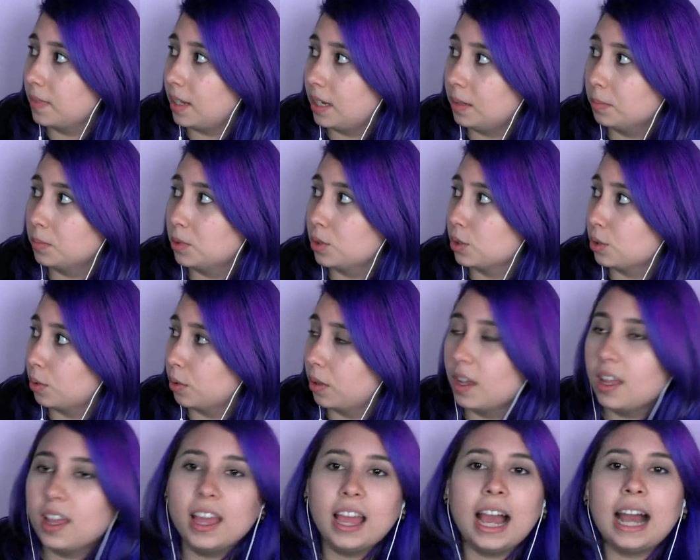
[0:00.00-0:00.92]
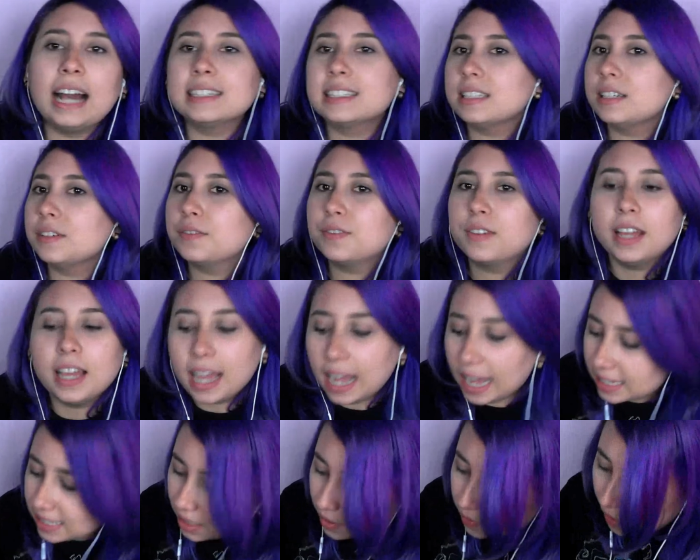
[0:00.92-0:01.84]
I'm sure. As if
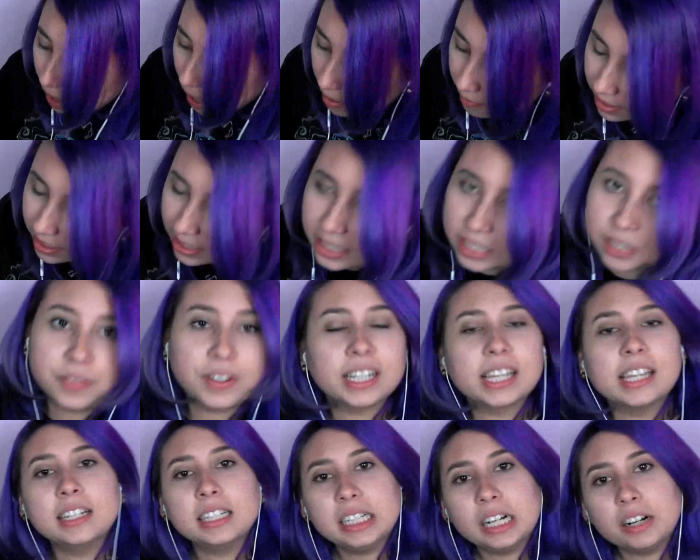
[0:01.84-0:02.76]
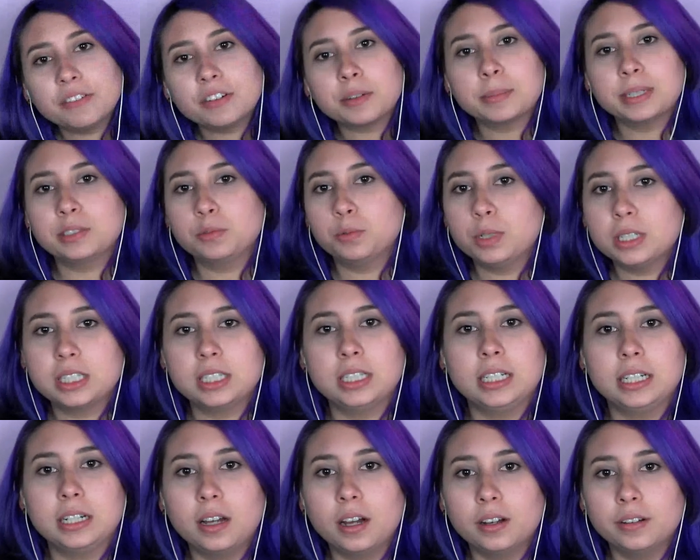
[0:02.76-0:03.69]
having this fucking government
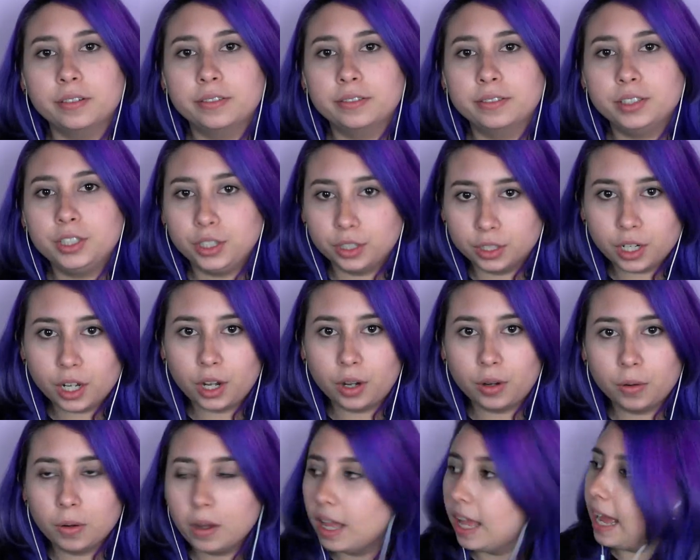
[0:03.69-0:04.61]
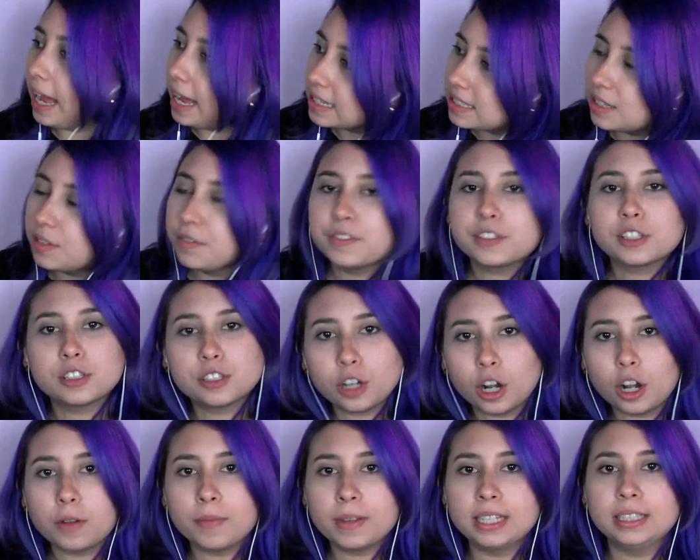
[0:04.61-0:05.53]
wasn't enough, you know? As if
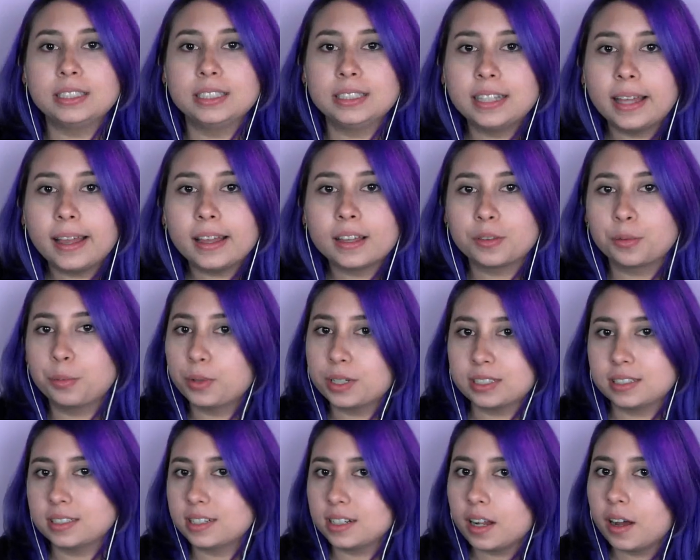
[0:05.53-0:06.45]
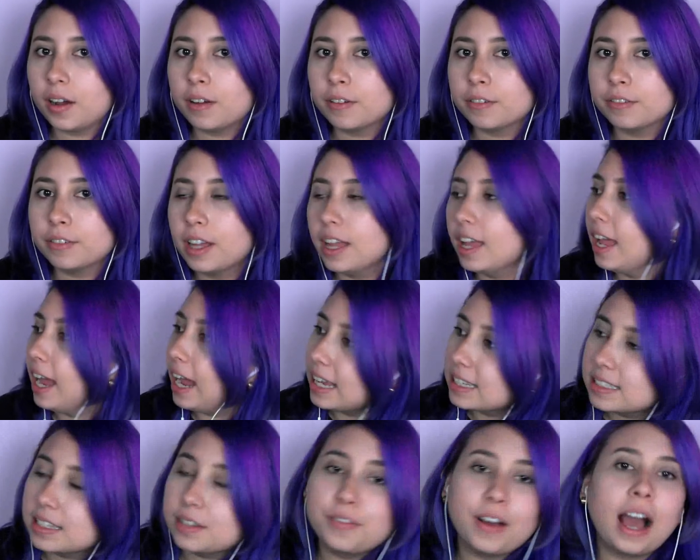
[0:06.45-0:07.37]
starving to death wasn't enough.
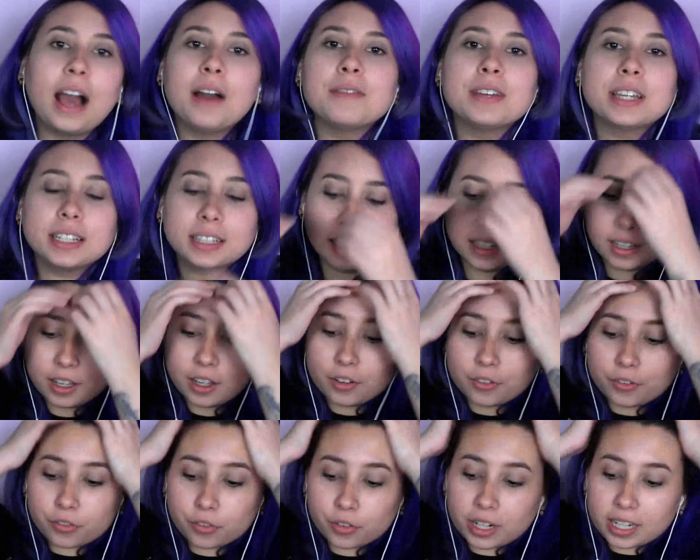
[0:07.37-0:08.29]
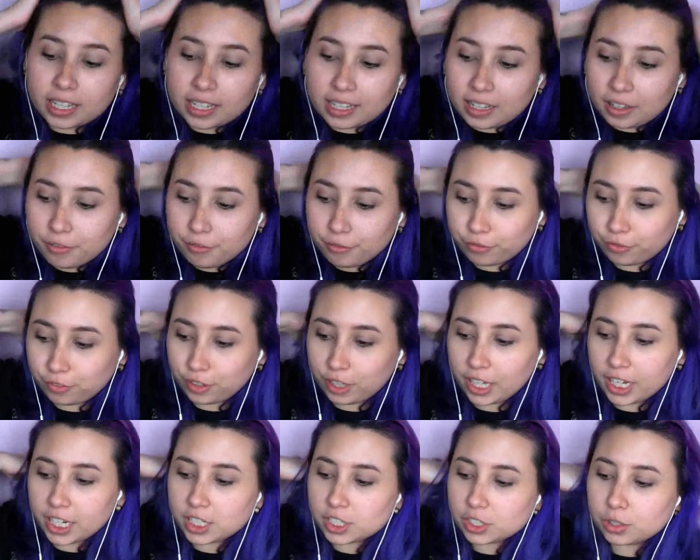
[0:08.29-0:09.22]
As if having freaking
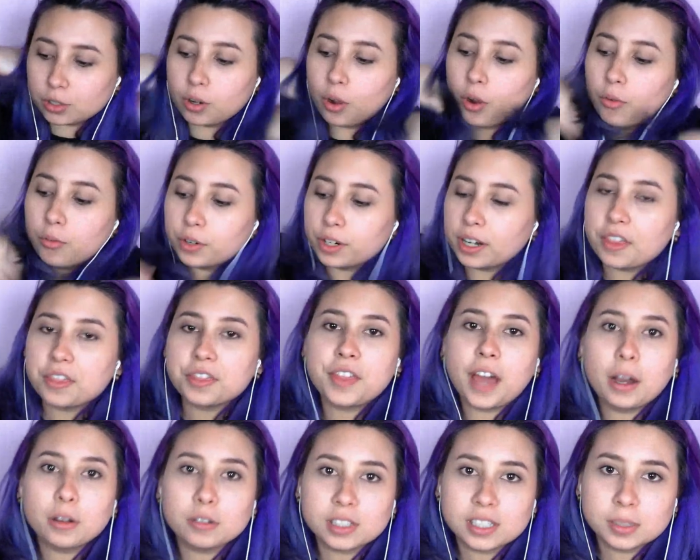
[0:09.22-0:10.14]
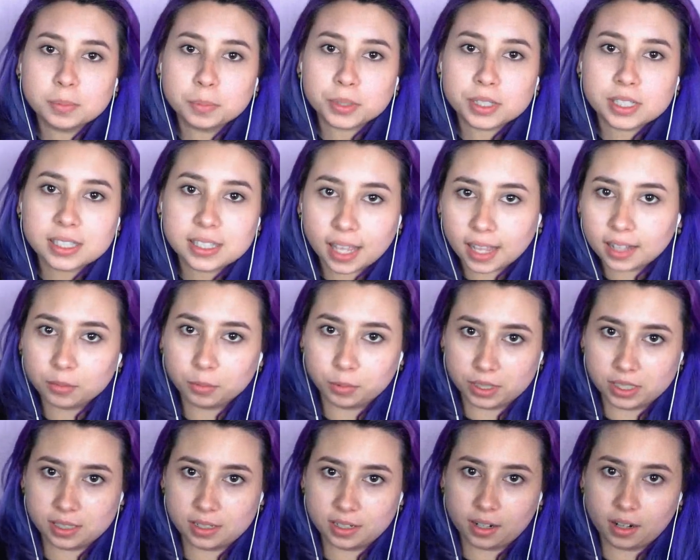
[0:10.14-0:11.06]
inflation over 1000%
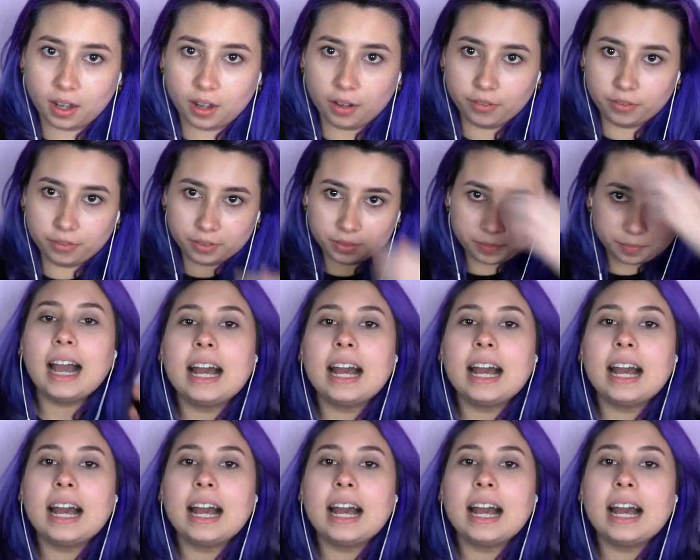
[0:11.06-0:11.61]
wasn't enough.